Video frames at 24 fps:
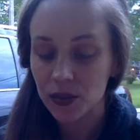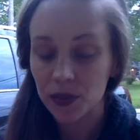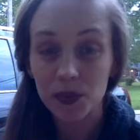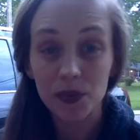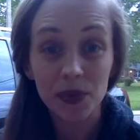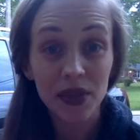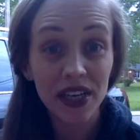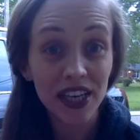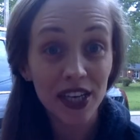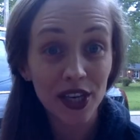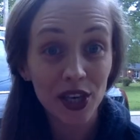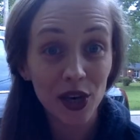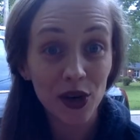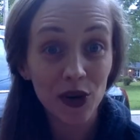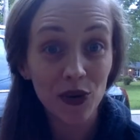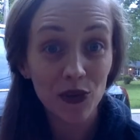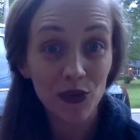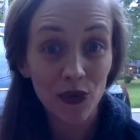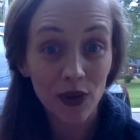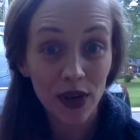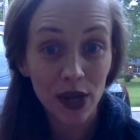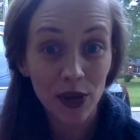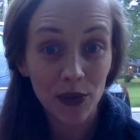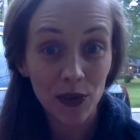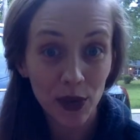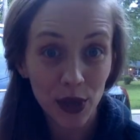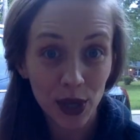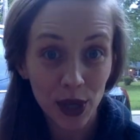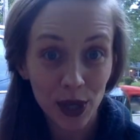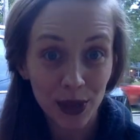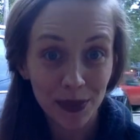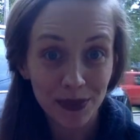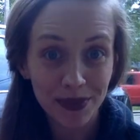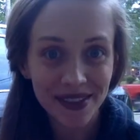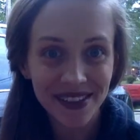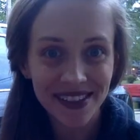big red
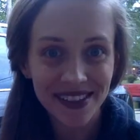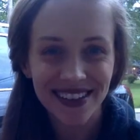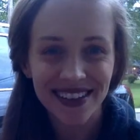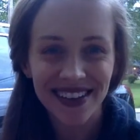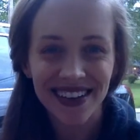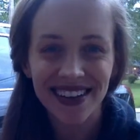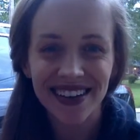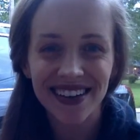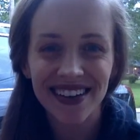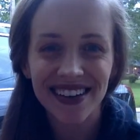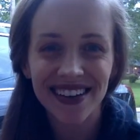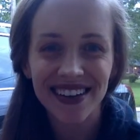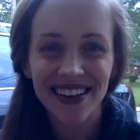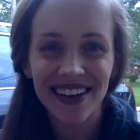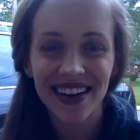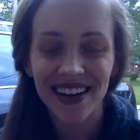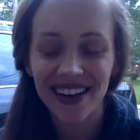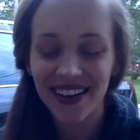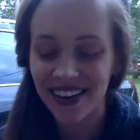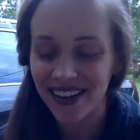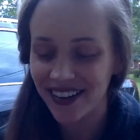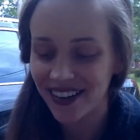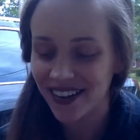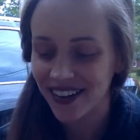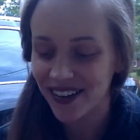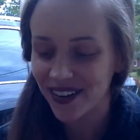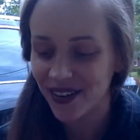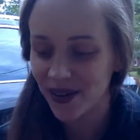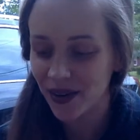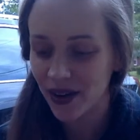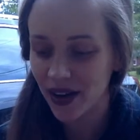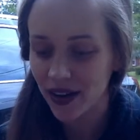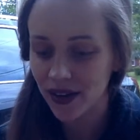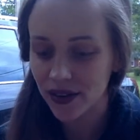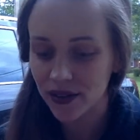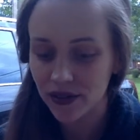worms
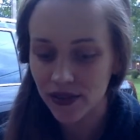acquired